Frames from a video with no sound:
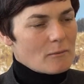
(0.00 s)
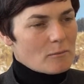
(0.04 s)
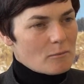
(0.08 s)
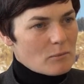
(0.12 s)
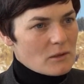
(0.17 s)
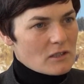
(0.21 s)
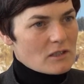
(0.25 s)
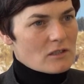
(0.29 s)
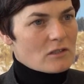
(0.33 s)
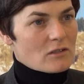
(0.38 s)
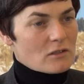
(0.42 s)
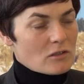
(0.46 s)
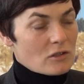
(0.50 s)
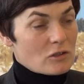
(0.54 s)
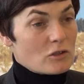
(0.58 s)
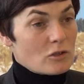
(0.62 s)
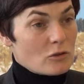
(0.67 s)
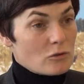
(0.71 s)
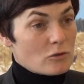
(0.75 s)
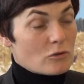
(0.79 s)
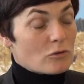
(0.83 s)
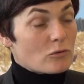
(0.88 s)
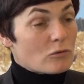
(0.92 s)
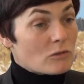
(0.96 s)
business as
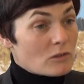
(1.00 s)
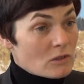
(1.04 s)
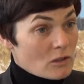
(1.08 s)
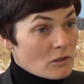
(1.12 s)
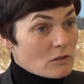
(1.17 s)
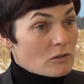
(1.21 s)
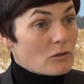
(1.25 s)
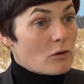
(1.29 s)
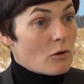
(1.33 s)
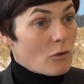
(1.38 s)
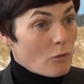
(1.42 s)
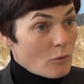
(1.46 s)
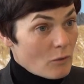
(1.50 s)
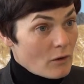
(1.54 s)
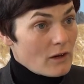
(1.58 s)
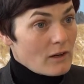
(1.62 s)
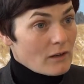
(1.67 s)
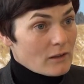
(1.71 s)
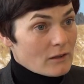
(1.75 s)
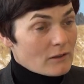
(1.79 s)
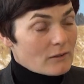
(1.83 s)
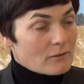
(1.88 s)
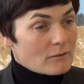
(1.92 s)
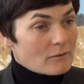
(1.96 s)
usual does not
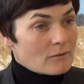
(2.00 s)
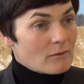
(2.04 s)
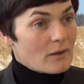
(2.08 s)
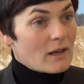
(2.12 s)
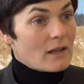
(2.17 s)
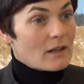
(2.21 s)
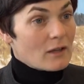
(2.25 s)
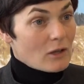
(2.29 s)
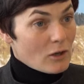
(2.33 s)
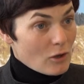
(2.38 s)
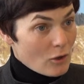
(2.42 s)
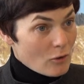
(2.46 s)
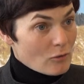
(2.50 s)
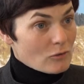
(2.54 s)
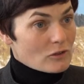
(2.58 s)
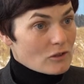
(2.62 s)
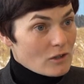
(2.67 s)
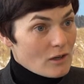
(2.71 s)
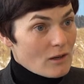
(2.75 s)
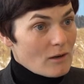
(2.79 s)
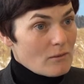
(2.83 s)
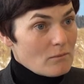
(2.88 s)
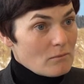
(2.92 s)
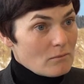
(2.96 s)
work in the long
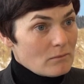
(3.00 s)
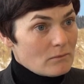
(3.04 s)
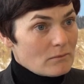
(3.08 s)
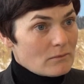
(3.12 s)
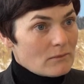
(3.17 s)
term.